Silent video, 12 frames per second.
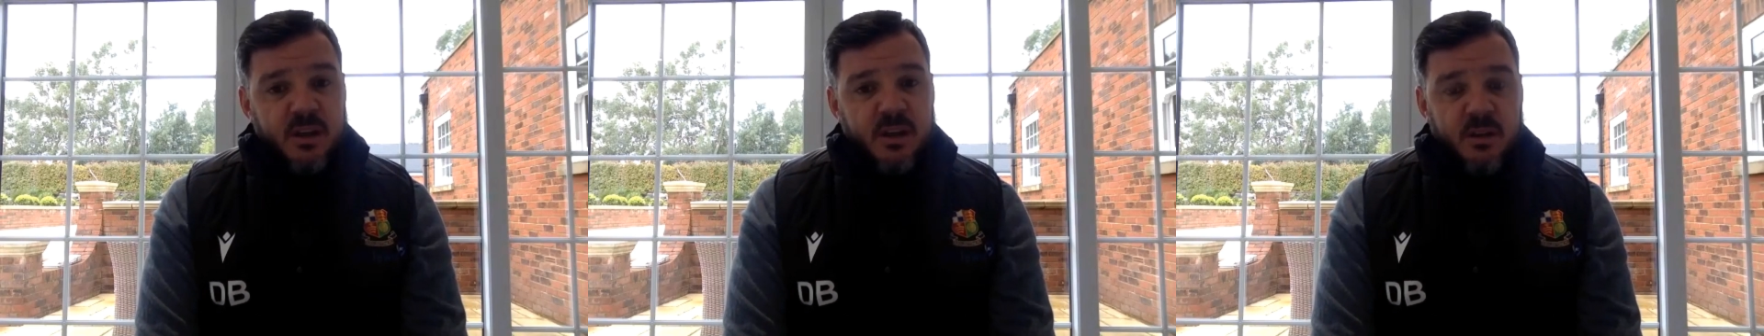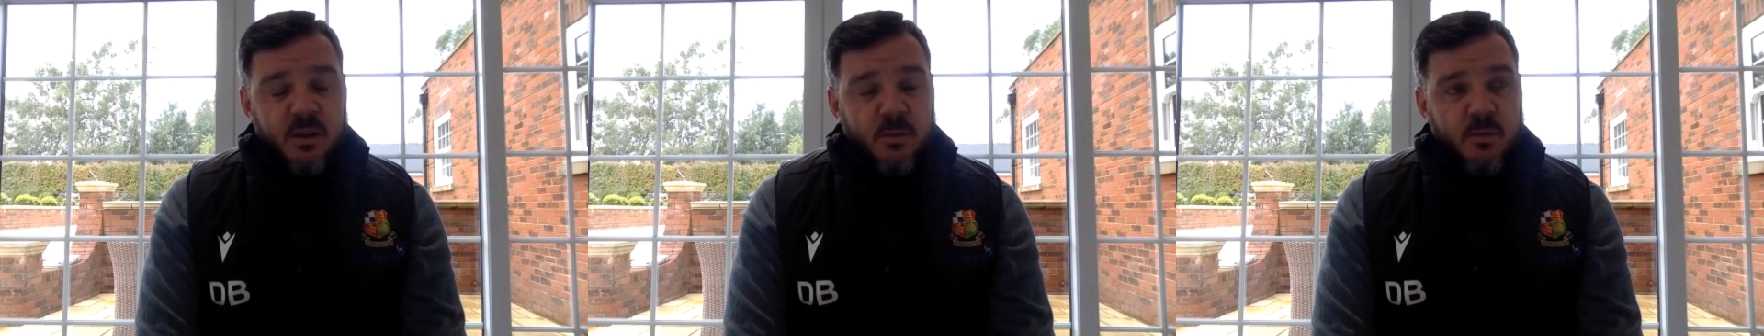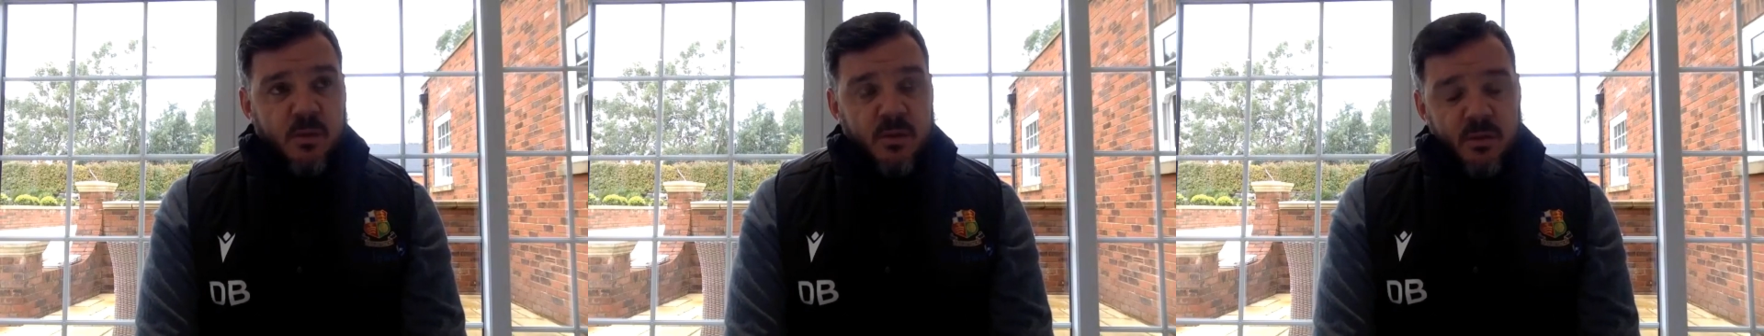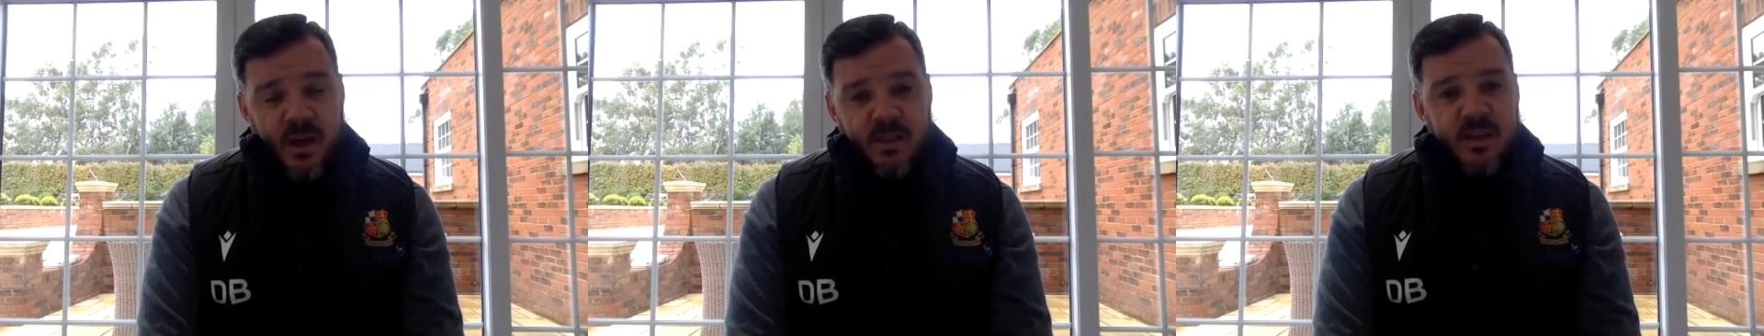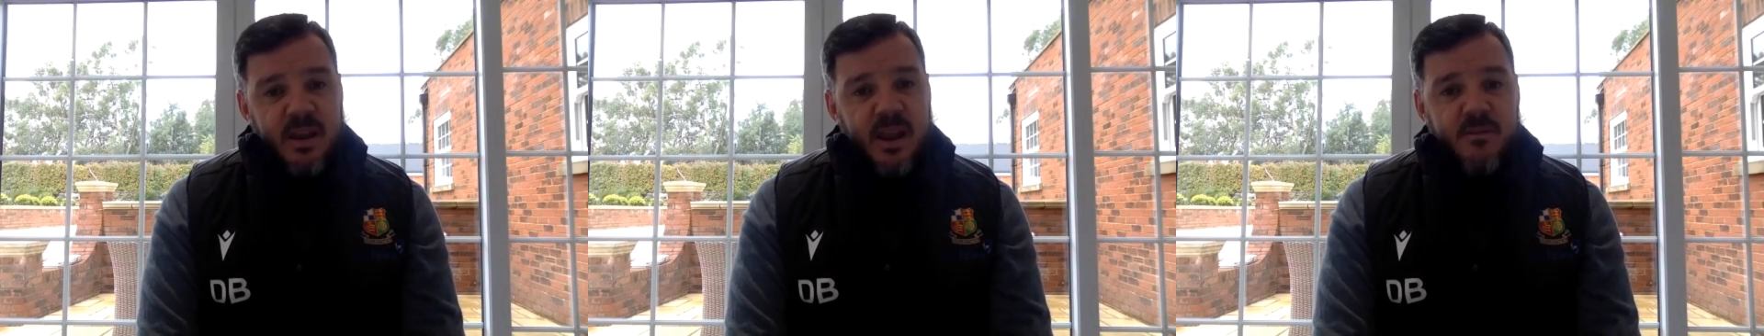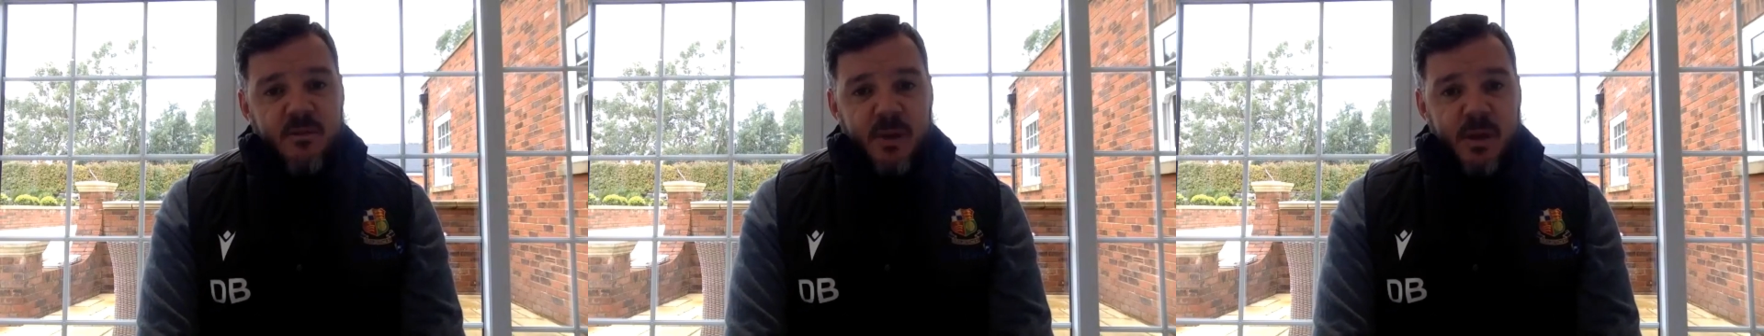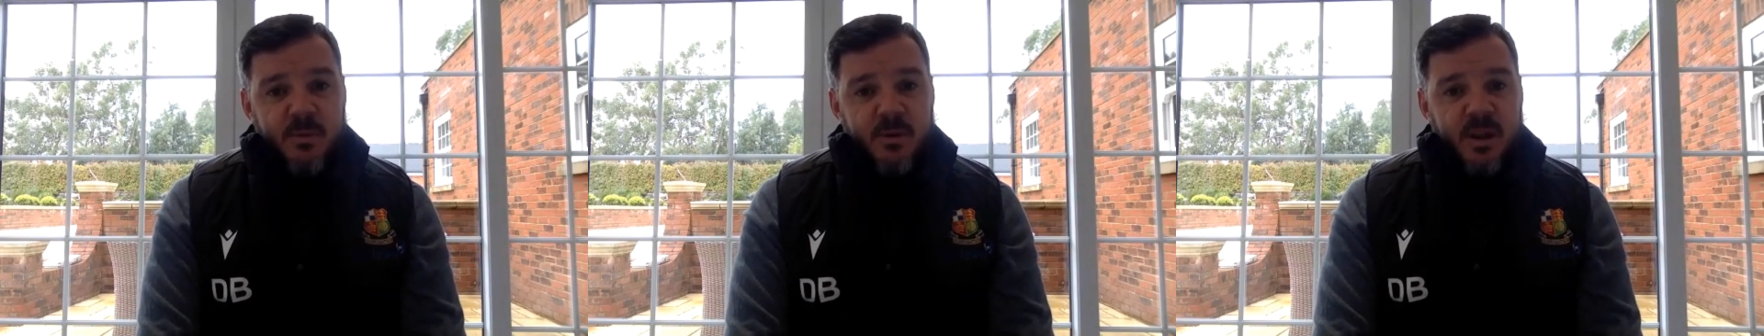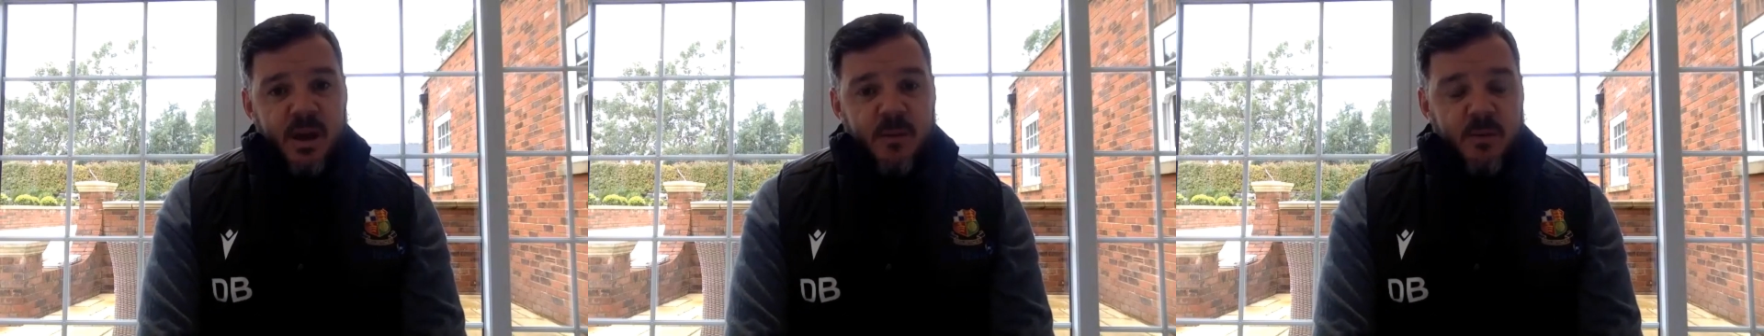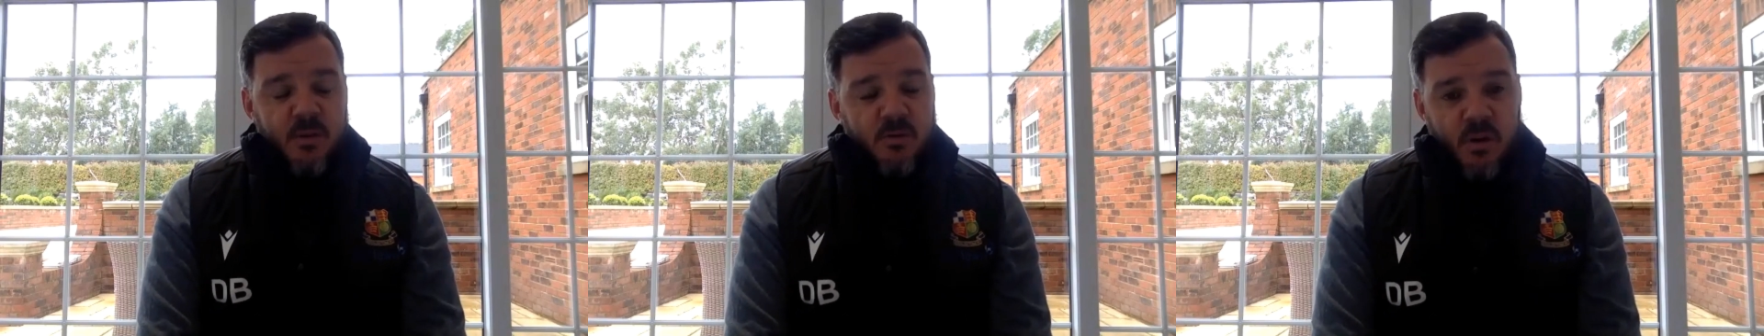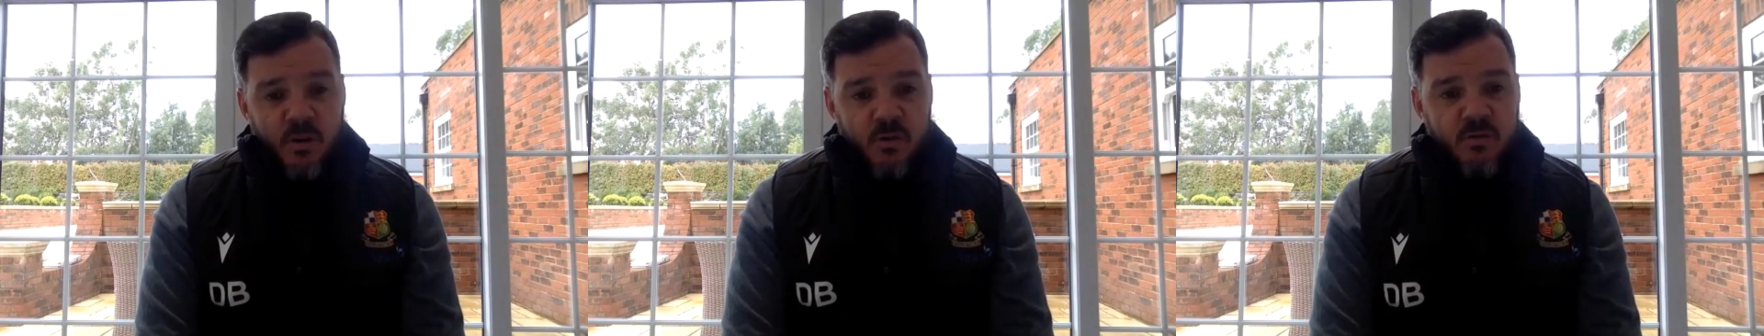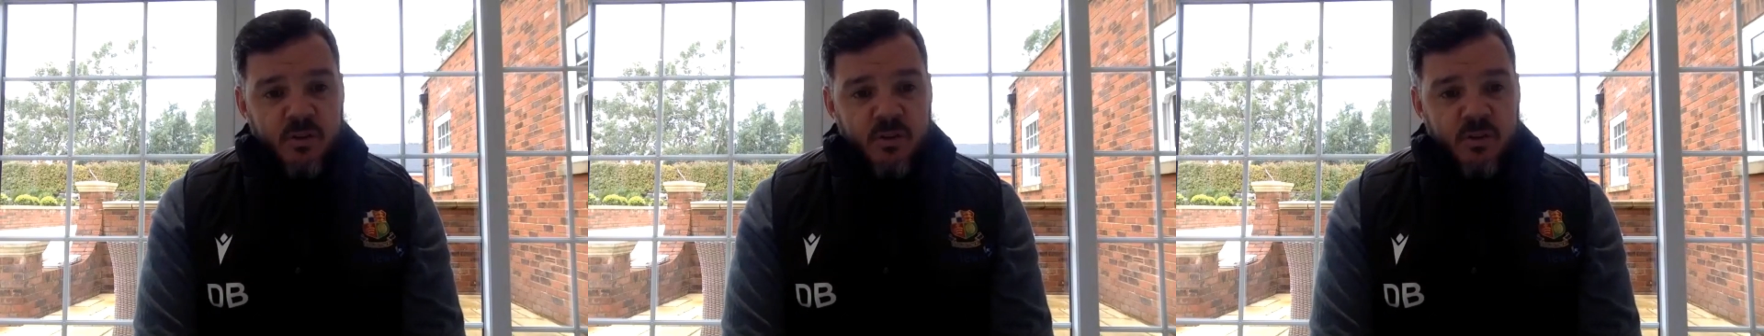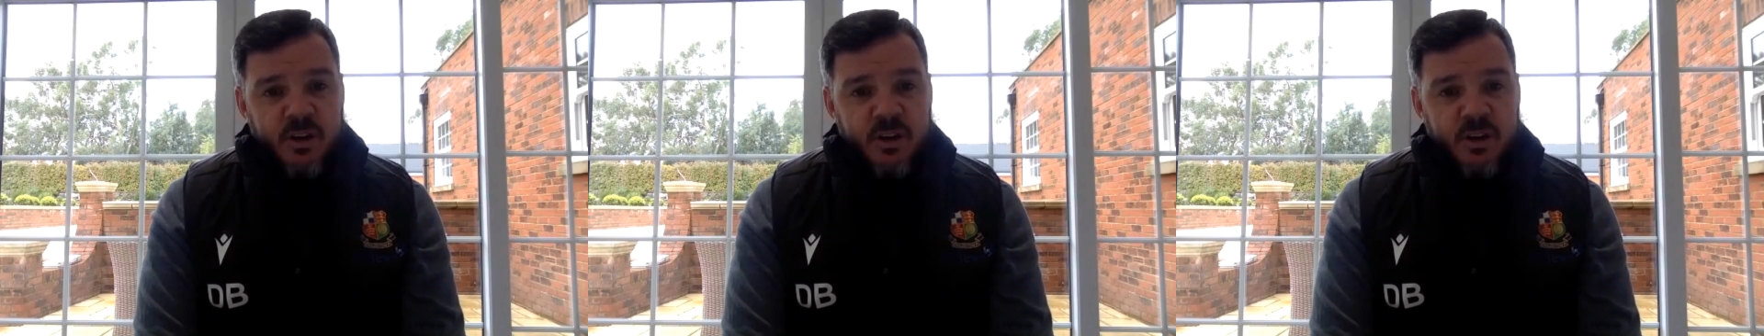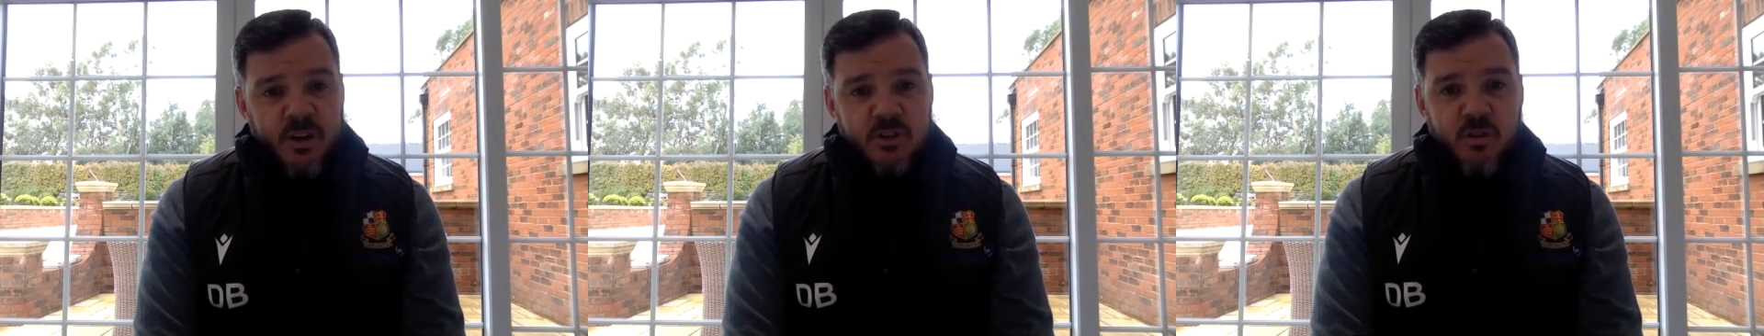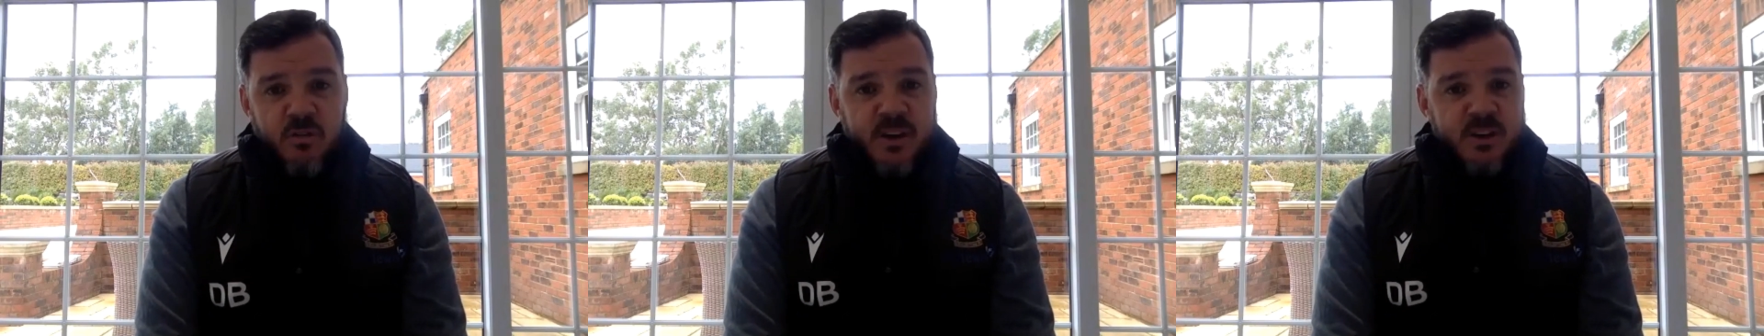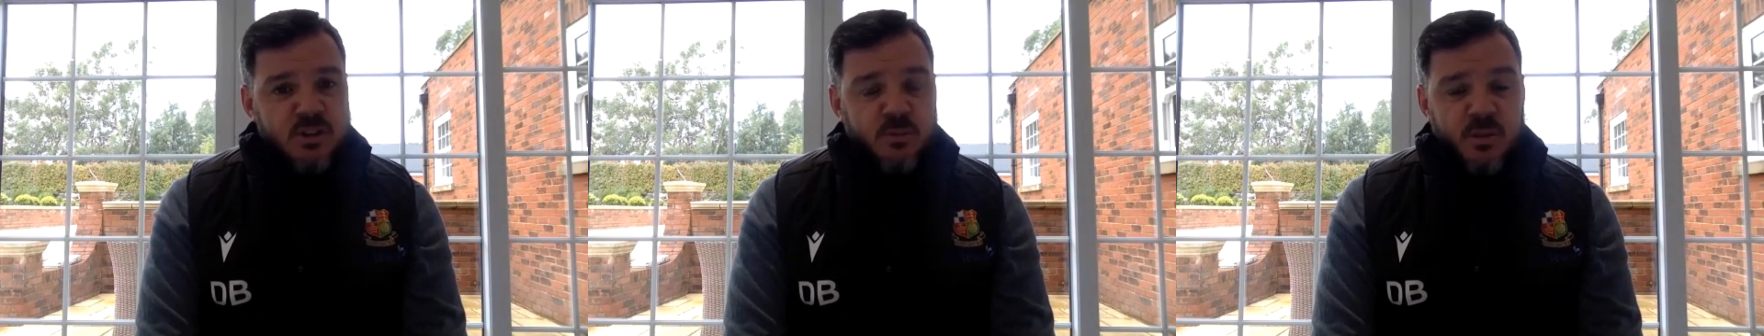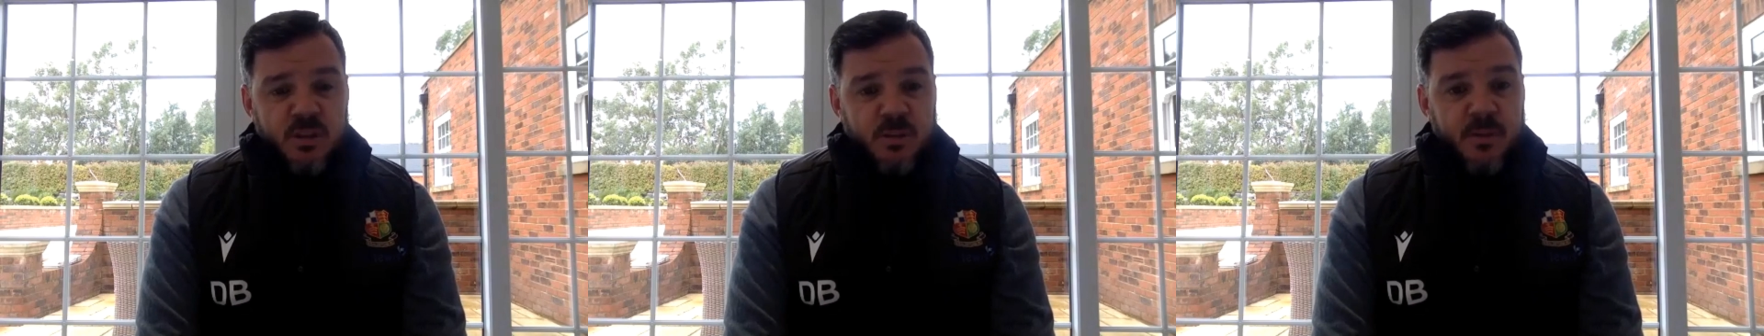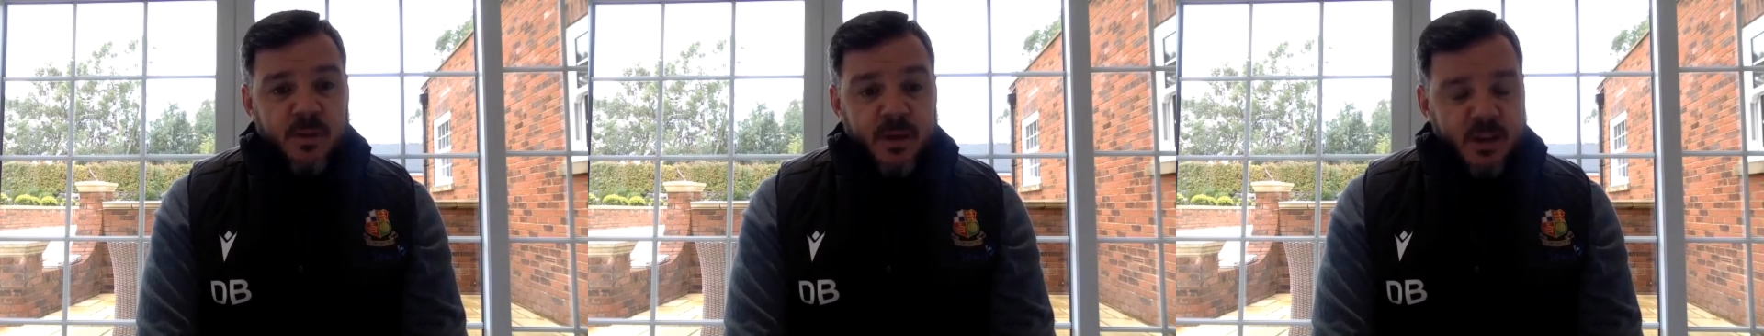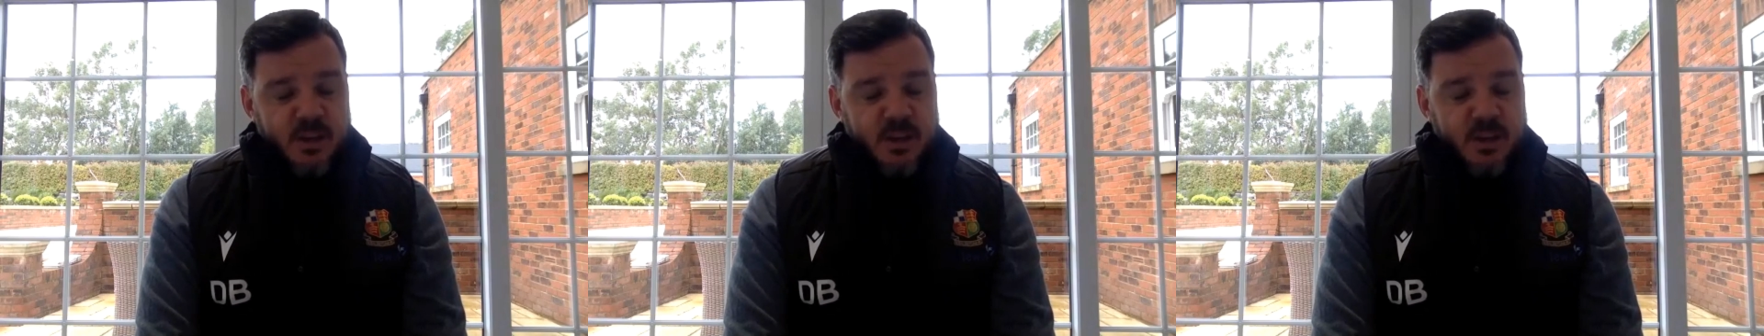You know, Andy Lav and people like that. I've got a really strong relationship with them.